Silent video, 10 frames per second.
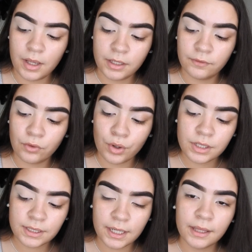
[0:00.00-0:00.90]
And of
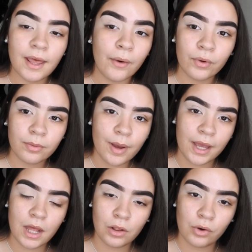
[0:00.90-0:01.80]
course setting that with
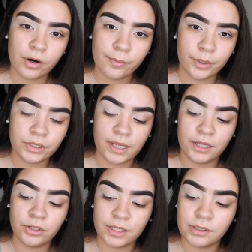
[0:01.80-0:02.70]
my
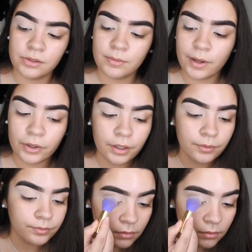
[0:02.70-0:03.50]
Mercier translucent powder.